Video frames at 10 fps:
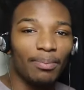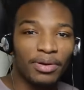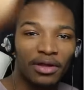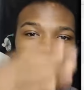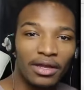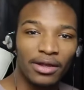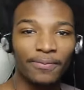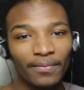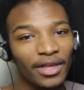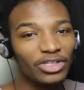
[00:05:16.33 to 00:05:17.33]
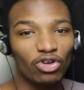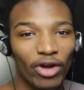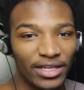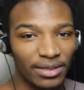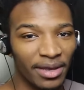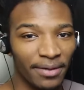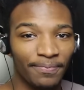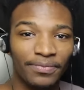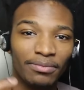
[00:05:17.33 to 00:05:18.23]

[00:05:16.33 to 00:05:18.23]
up. It's crazy, man.